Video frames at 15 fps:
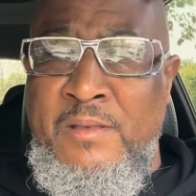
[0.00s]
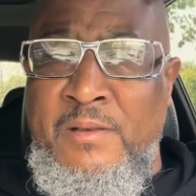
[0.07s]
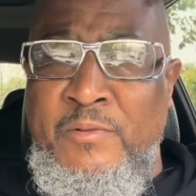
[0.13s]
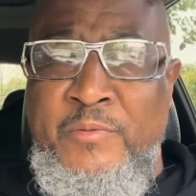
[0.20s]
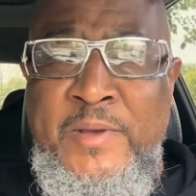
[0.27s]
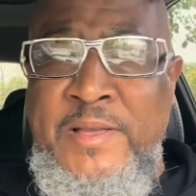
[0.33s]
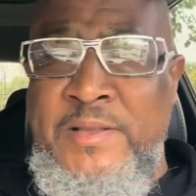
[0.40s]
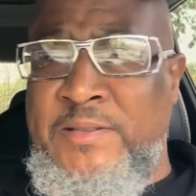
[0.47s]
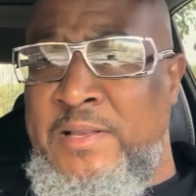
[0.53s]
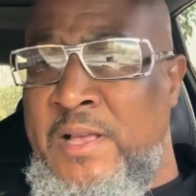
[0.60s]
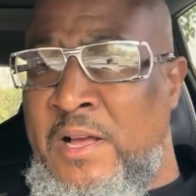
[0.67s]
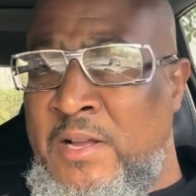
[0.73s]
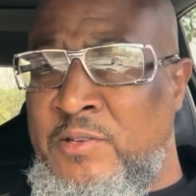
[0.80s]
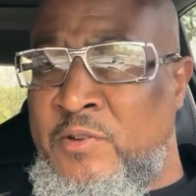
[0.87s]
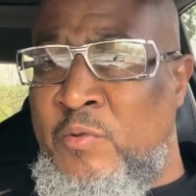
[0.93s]
We didn't see
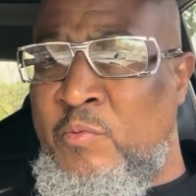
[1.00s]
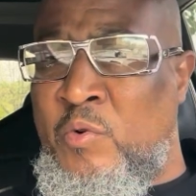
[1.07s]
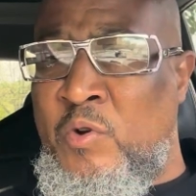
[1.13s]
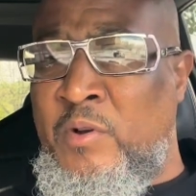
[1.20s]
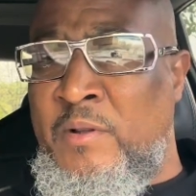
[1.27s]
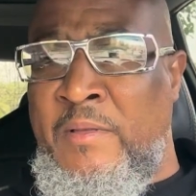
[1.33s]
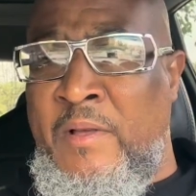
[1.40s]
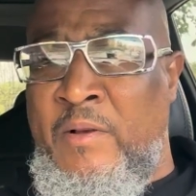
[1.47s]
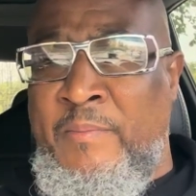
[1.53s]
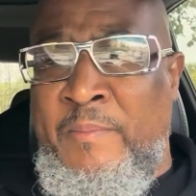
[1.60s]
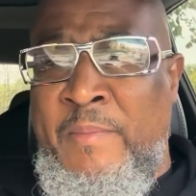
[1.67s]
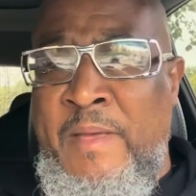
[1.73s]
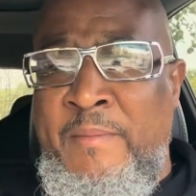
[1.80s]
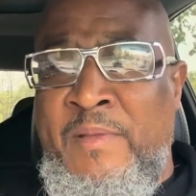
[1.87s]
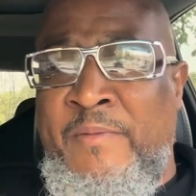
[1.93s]
Andre Ward.
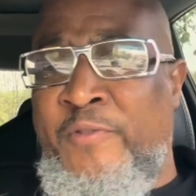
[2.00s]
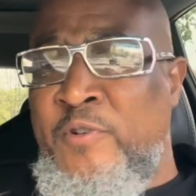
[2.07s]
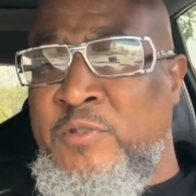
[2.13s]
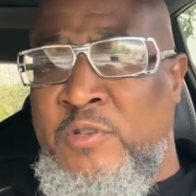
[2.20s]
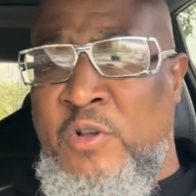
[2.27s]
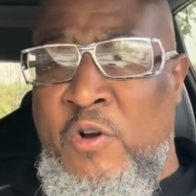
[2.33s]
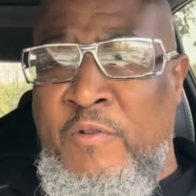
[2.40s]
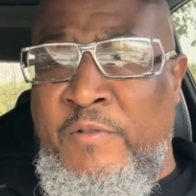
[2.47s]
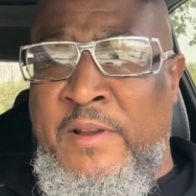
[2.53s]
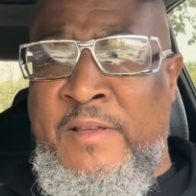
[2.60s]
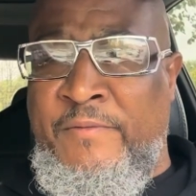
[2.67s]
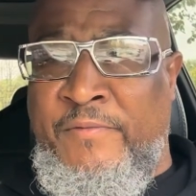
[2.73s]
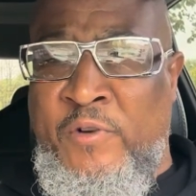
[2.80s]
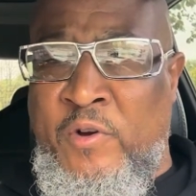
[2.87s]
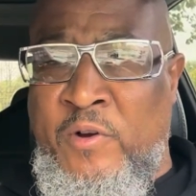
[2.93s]
Maybe the first
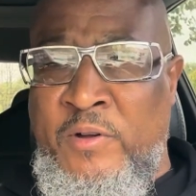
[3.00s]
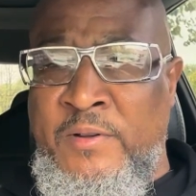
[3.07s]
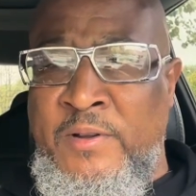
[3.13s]
Kovalev